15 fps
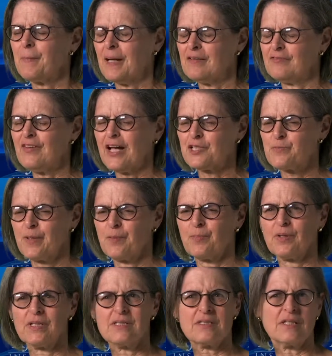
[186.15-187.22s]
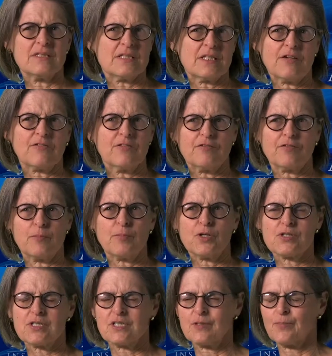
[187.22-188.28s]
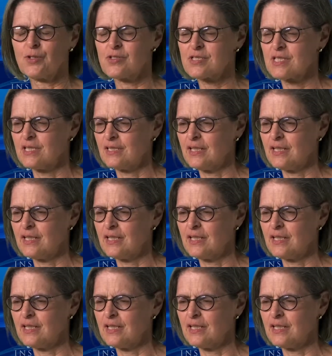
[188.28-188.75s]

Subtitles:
affects people is different from person to person,